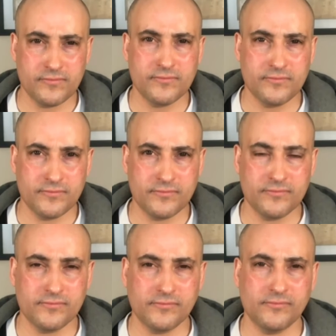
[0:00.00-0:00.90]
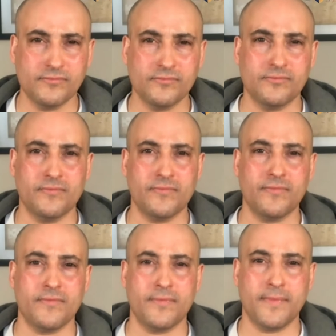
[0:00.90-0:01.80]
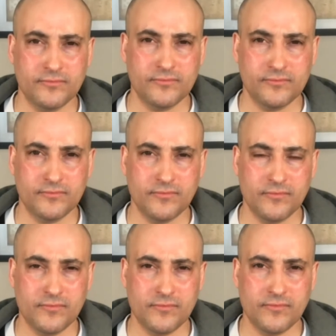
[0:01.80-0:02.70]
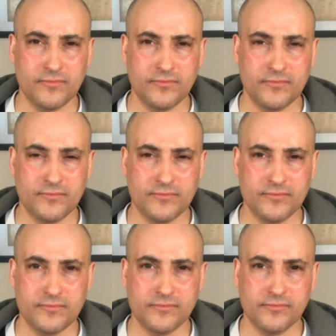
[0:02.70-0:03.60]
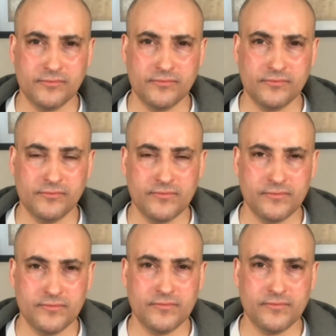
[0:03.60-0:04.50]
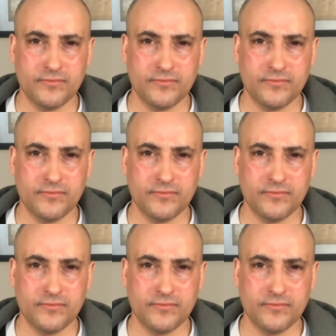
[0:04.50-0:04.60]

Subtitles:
[no speech]